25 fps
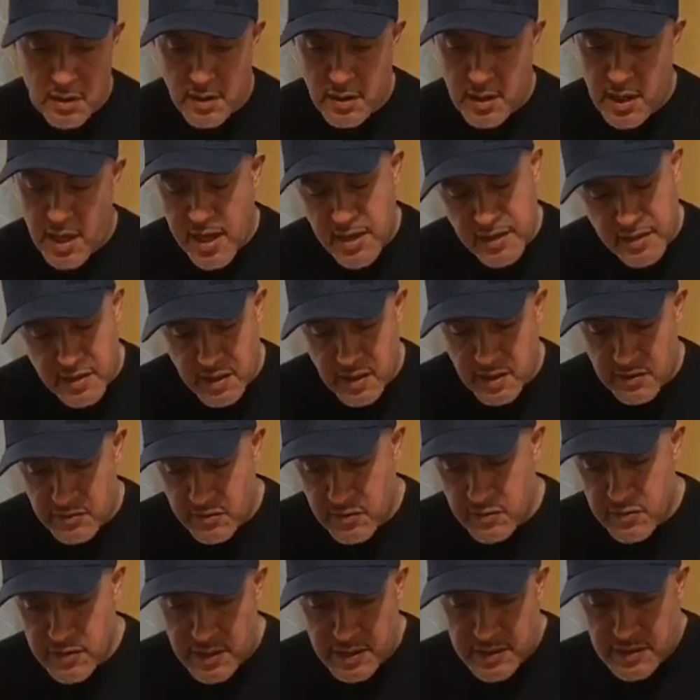I can't do
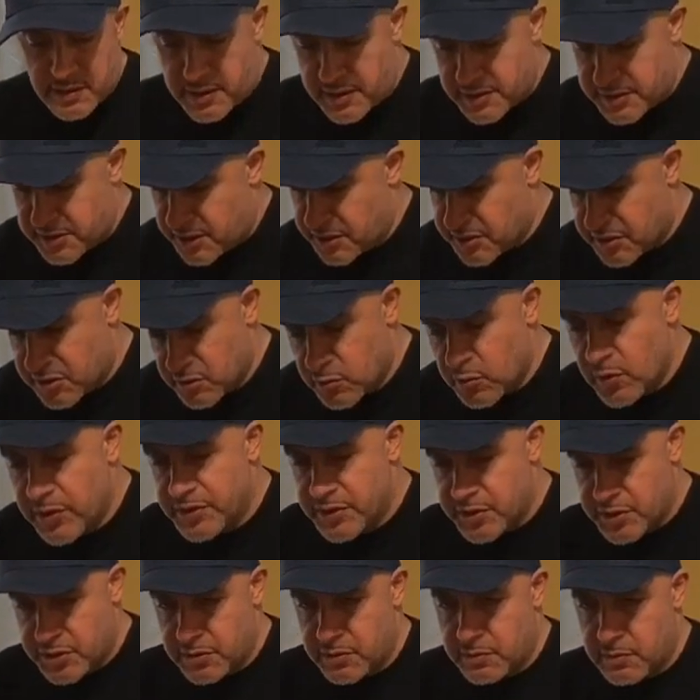that unless I
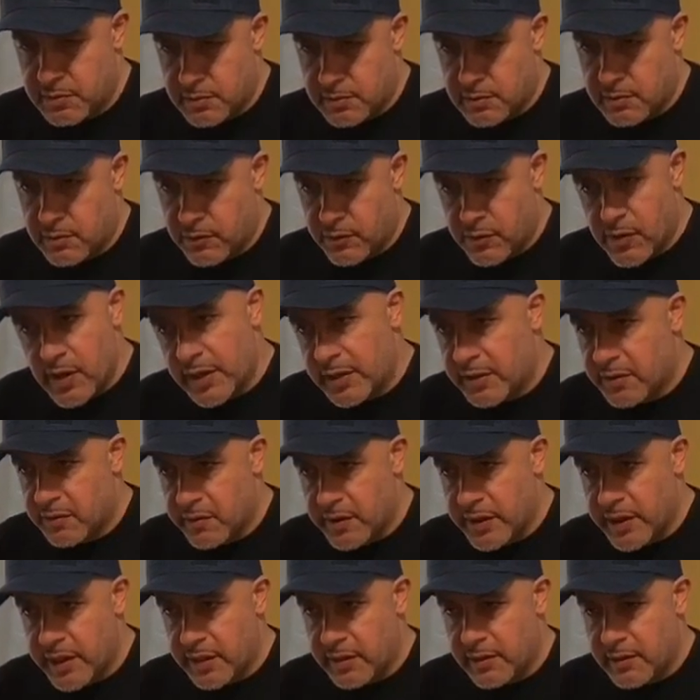switch it right
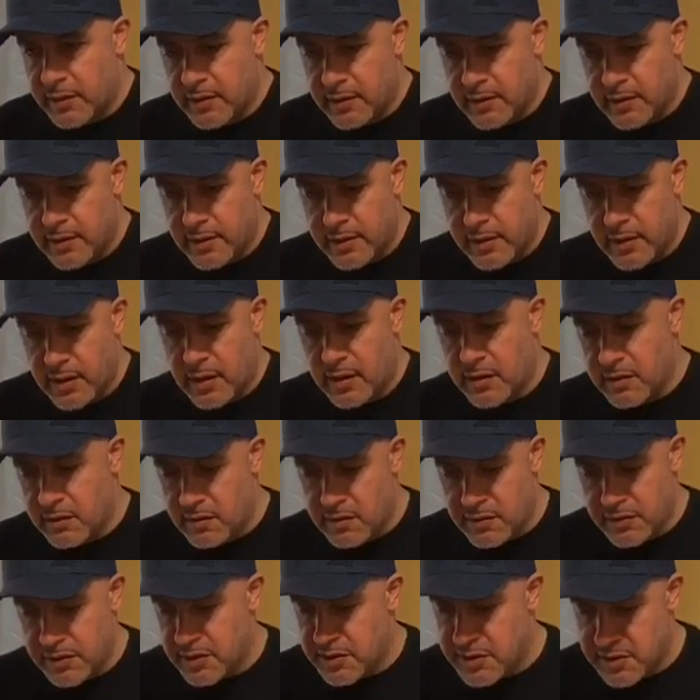away. And you know
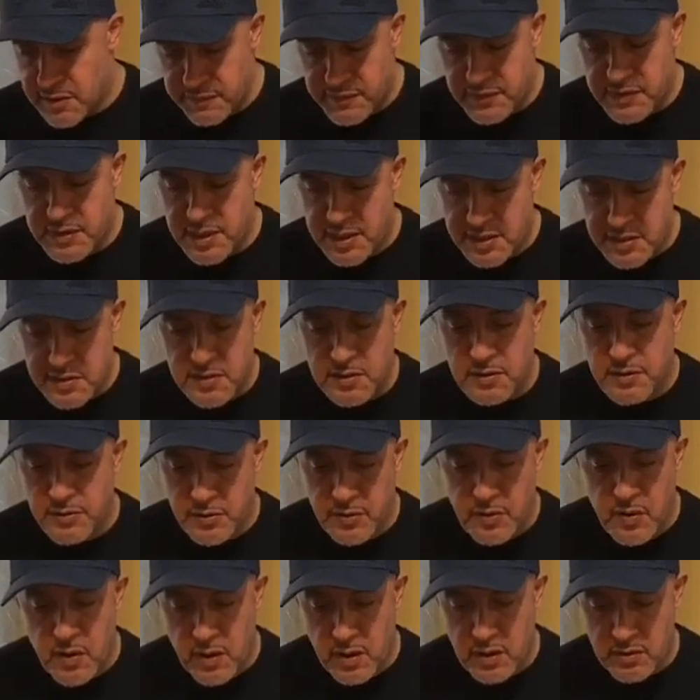yourself that that's a little
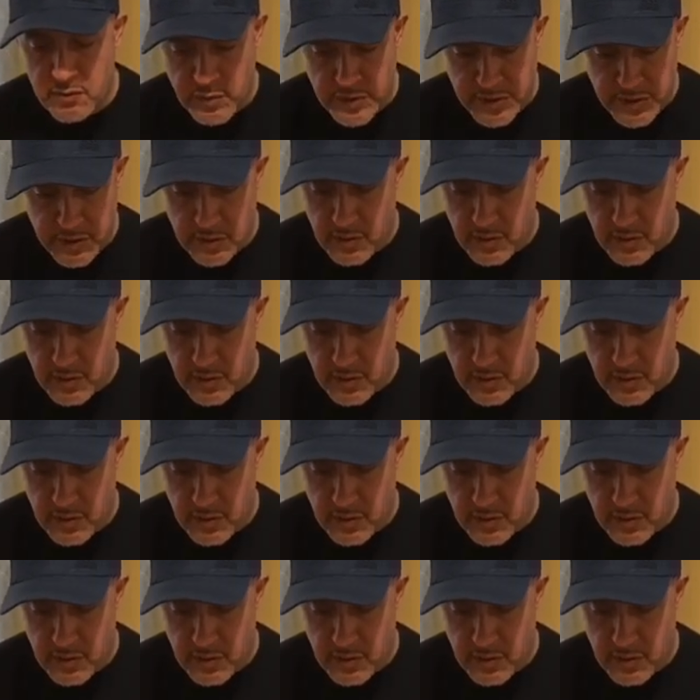hard when you're